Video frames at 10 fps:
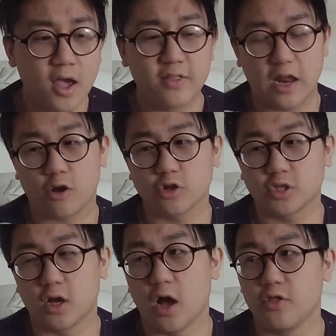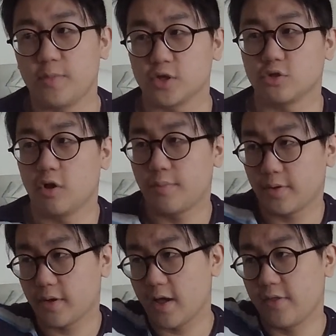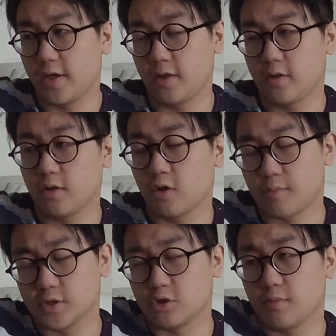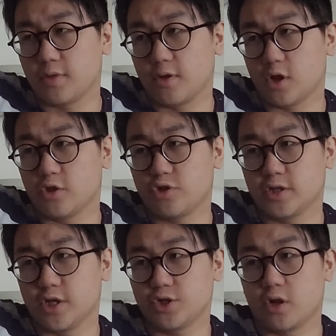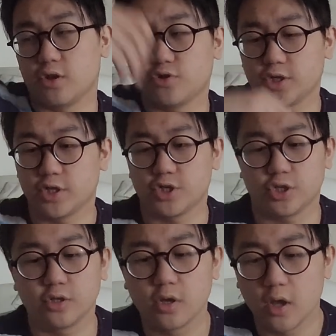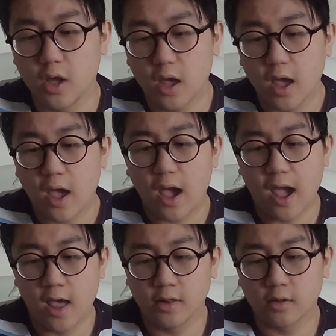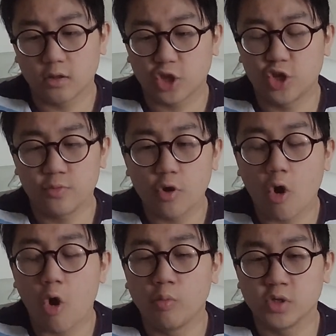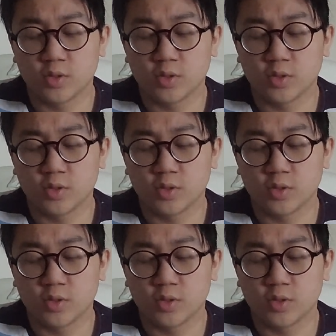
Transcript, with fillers: Then I got to the other bus stop, and then not the bus stop, the other train station, other train station. And the commute home was